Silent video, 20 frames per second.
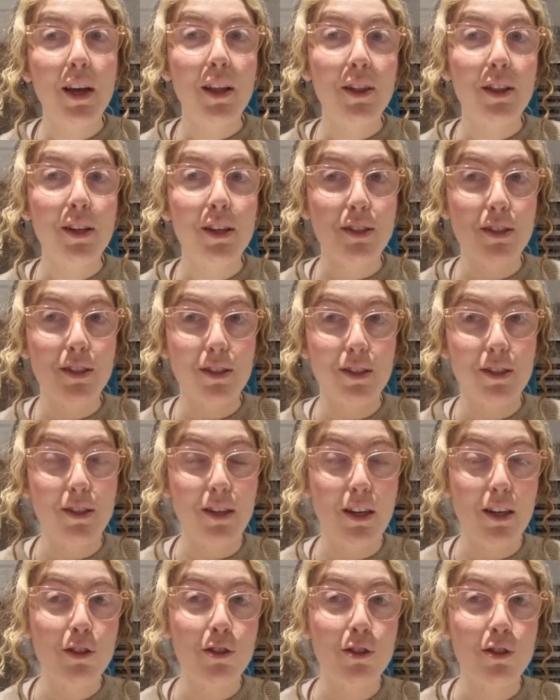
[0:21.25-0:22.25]
This is the
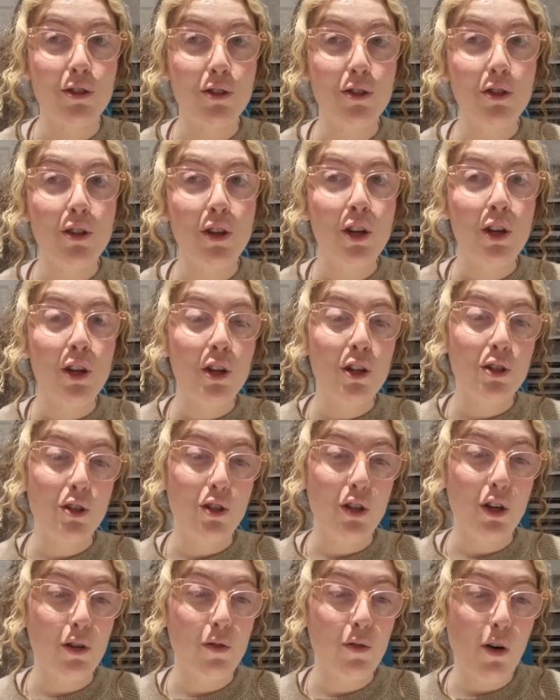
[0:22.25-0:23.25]
second.
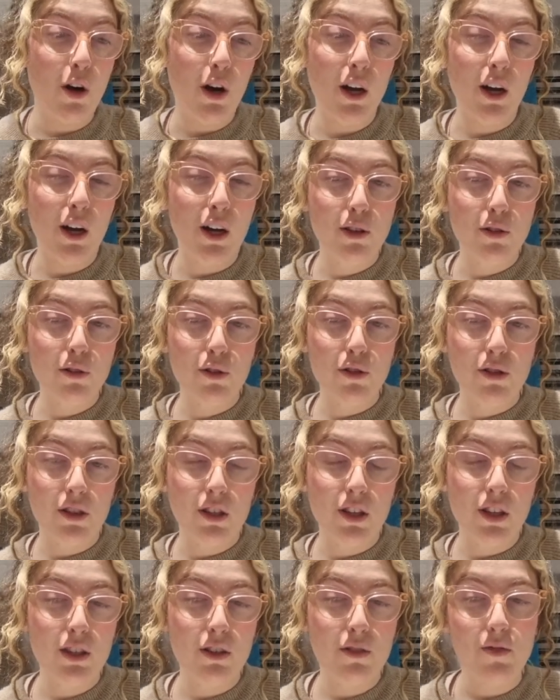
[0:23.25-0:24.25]
So I
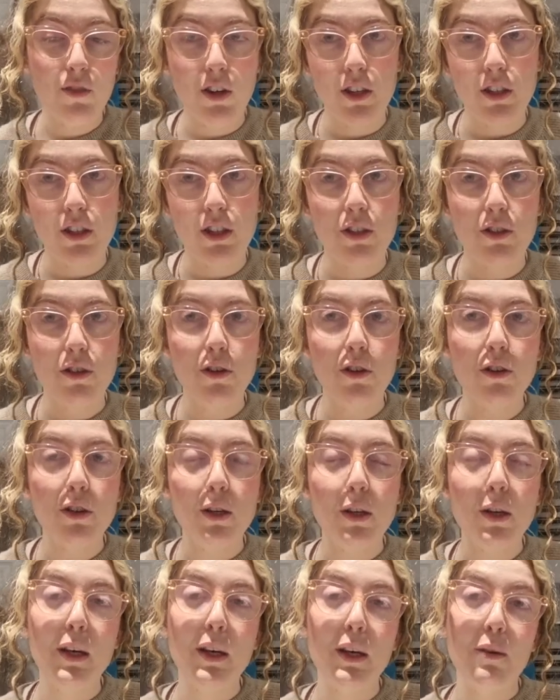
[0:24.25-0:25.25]
ordered this via TikTok.
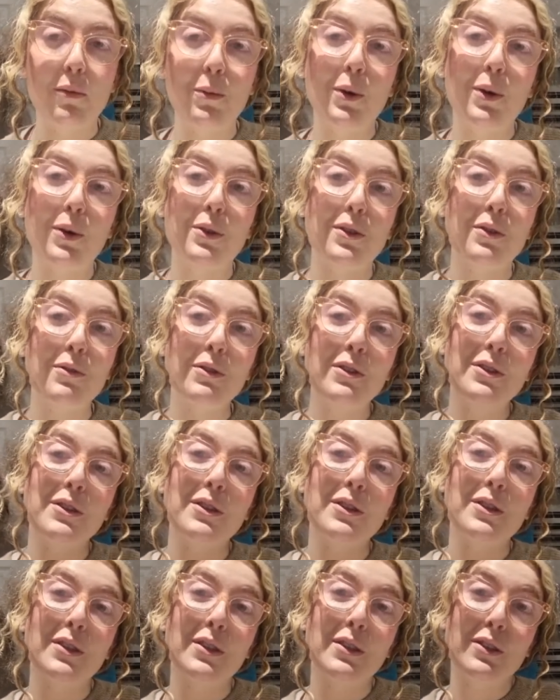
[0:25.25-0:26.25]
It was
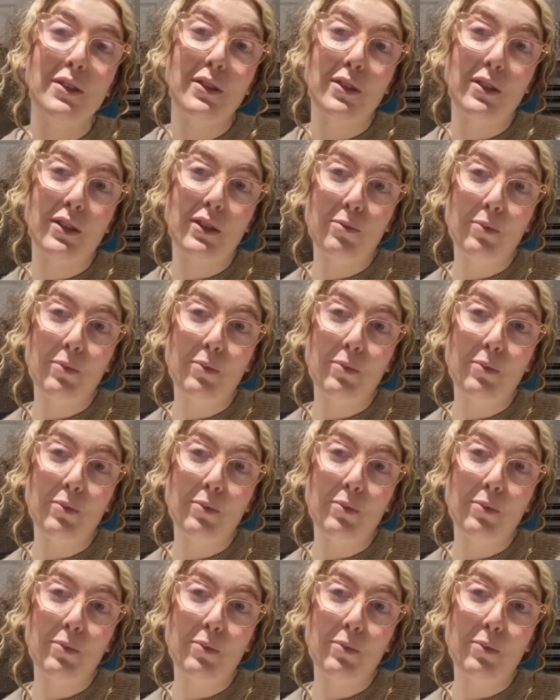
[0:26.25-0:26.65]
originally £66.